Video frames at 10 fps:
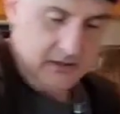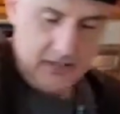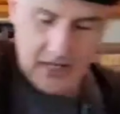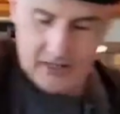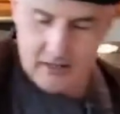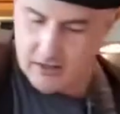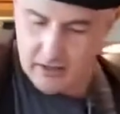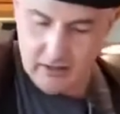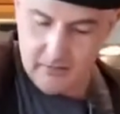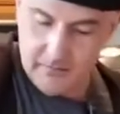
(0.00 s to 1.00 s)

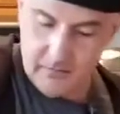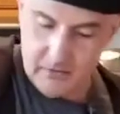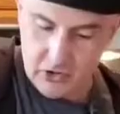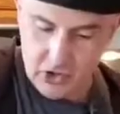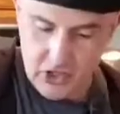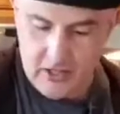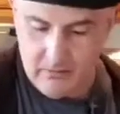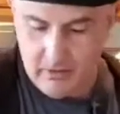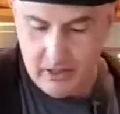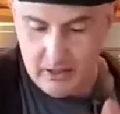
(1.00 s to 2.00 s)
Lasagna
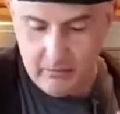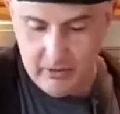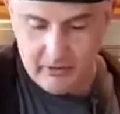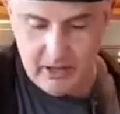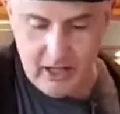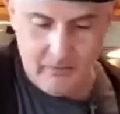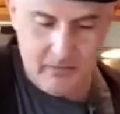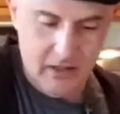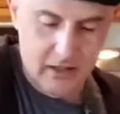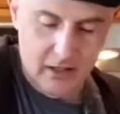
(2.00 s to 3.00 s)
sheet getting built
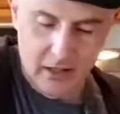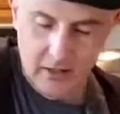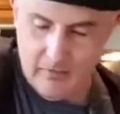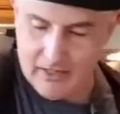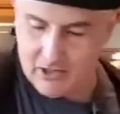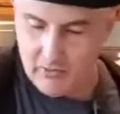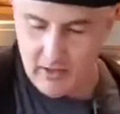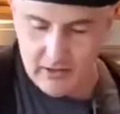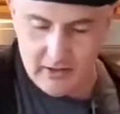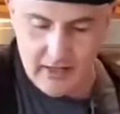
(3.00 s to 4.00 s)
up.
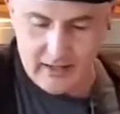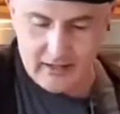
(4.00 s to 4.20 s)
Mozzarella